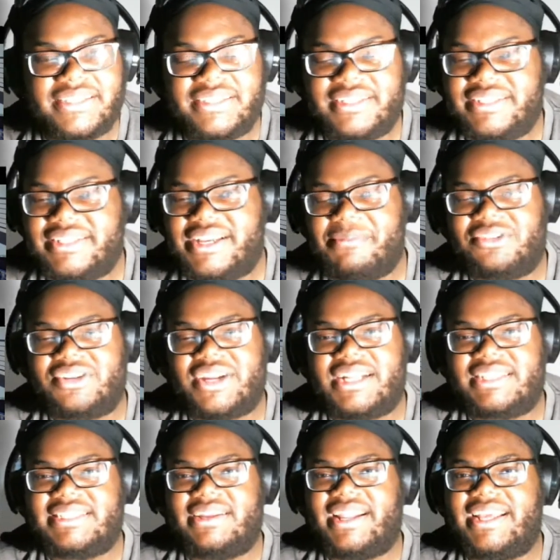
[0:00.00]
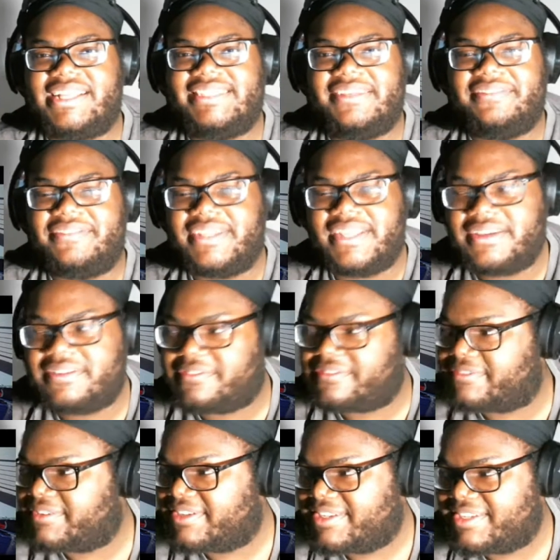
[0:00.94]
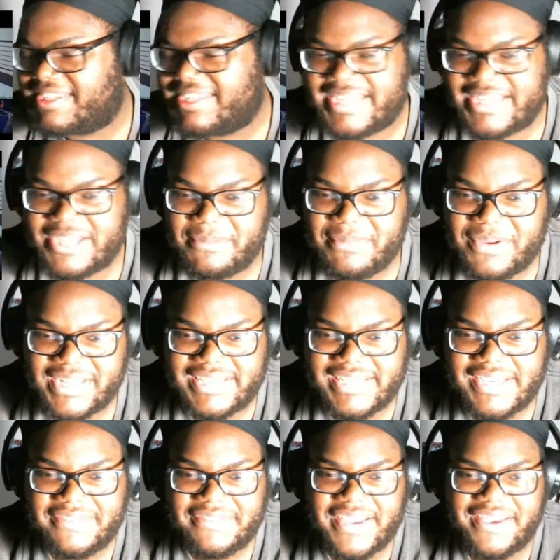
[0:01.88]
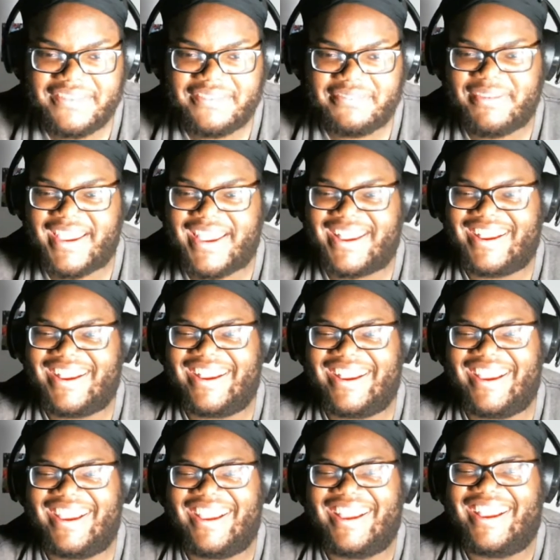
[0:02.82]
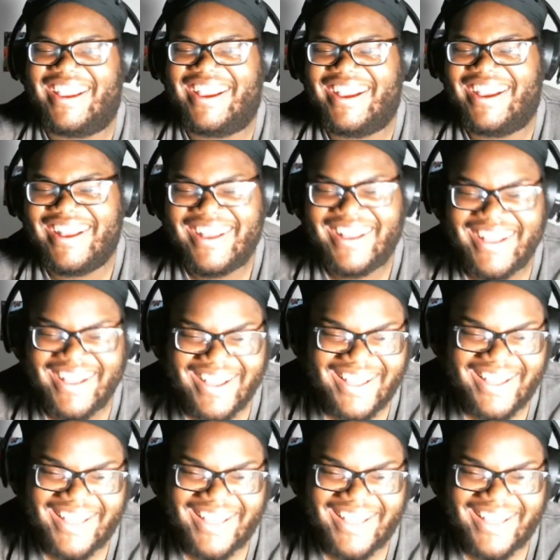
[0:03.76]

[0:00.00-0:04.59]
he gonna be trying to sound like Chief Keef. gonna be on the Chief Keef. Fuck